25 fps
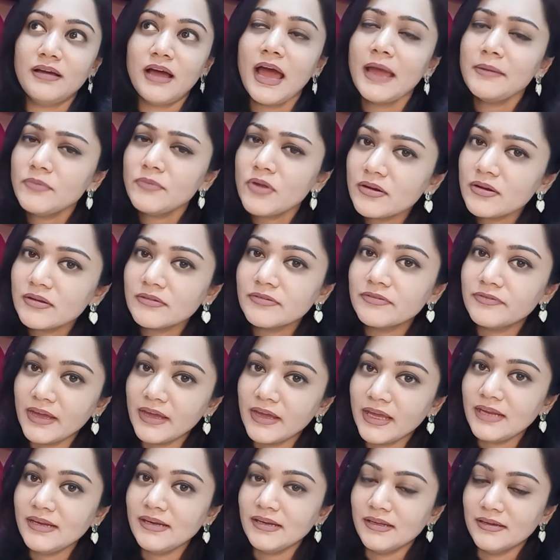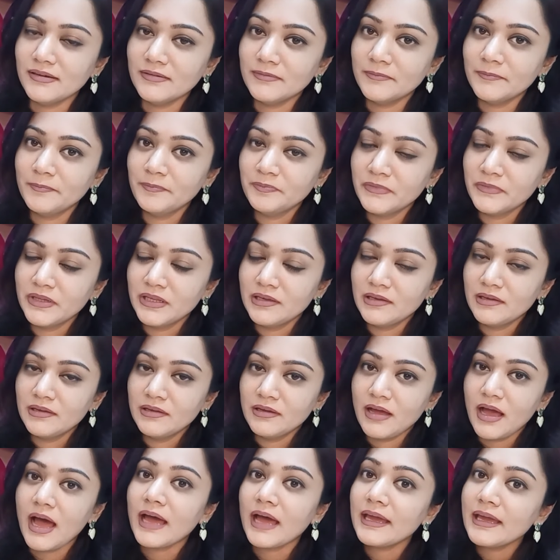I'm not a failure.
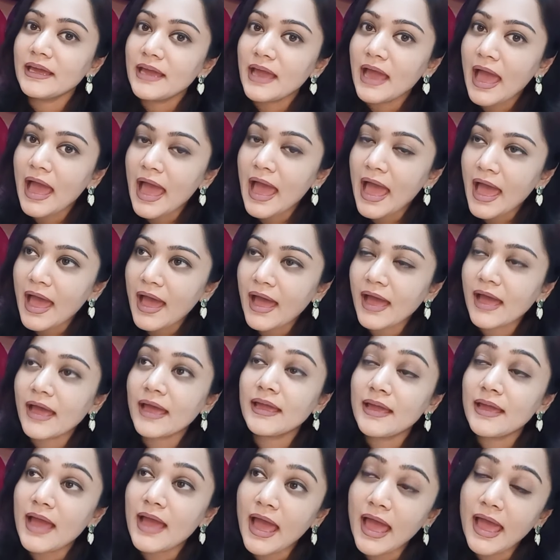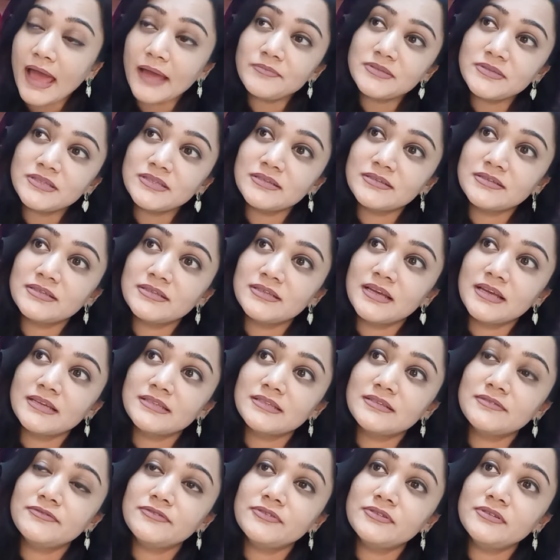I am
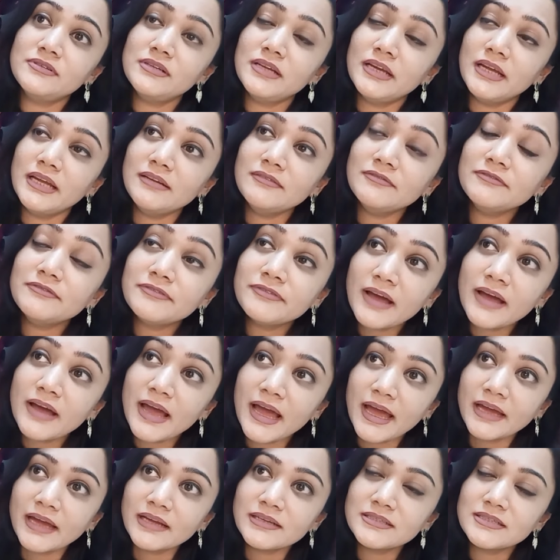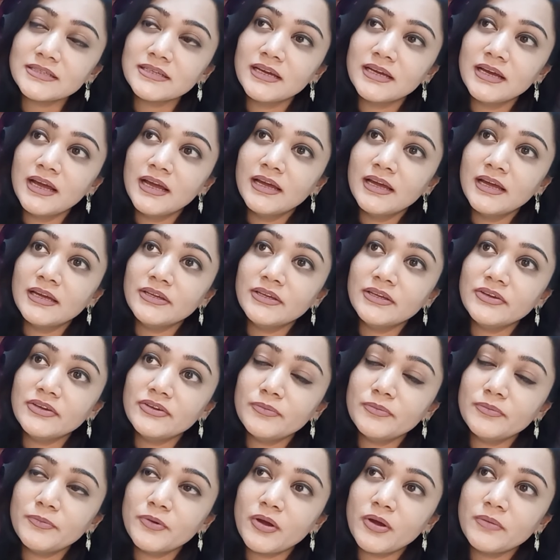successful. In fact,
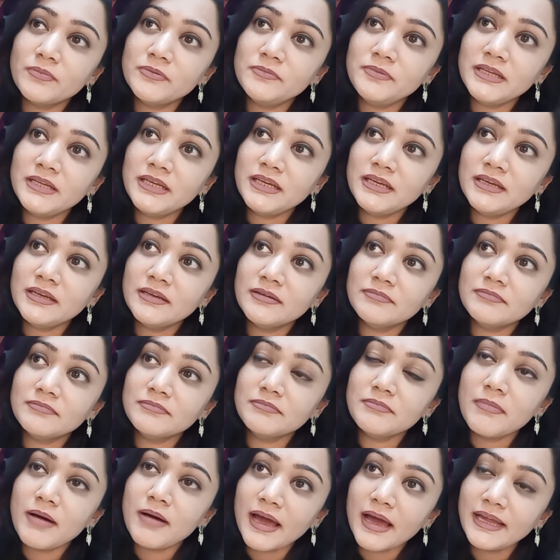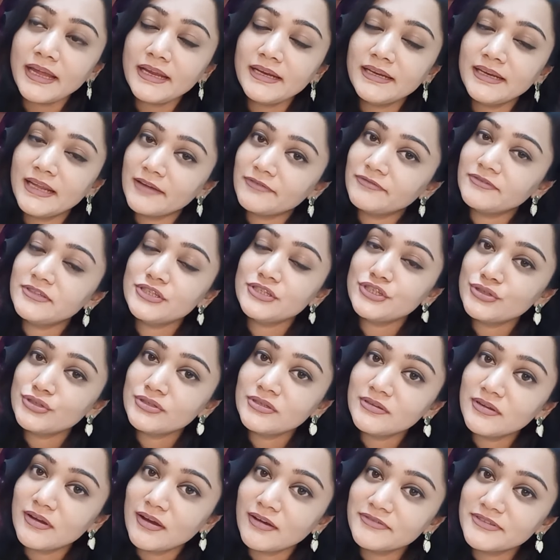probably my
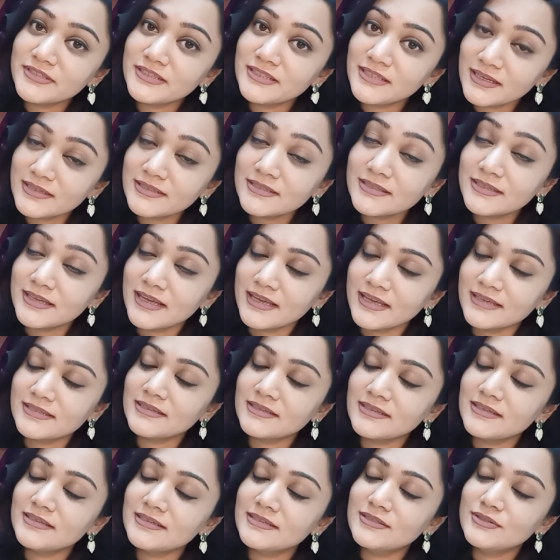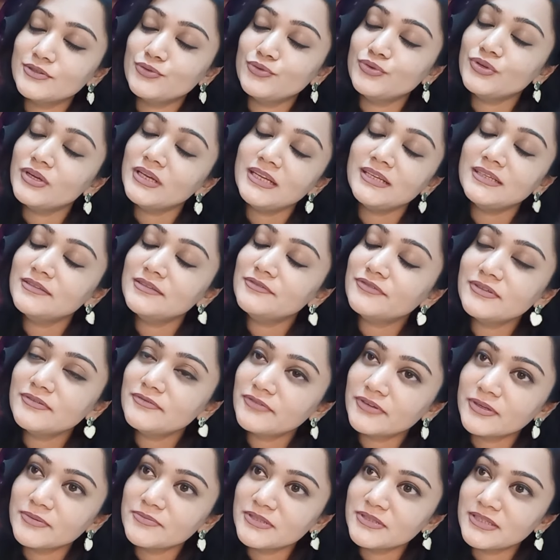definition of success is really
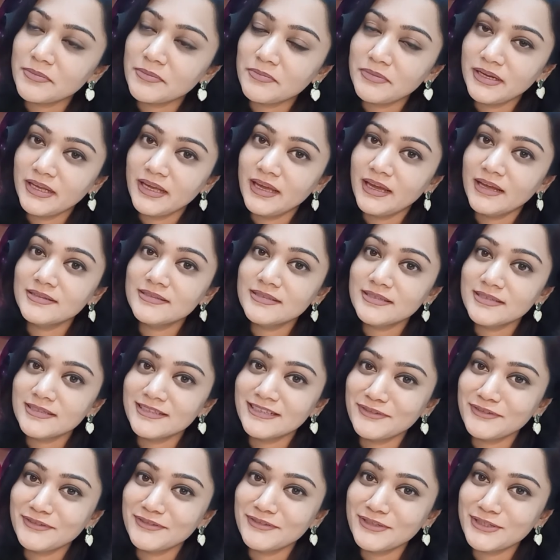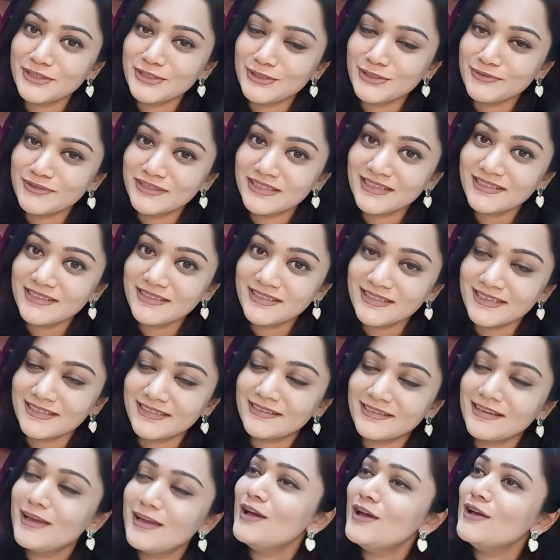different from somebody else's definition of
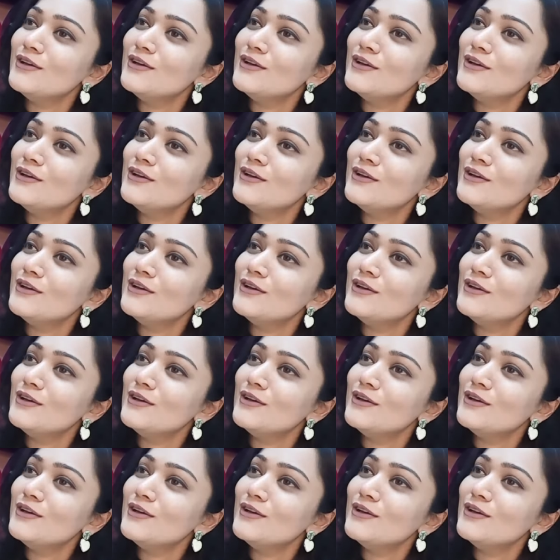success.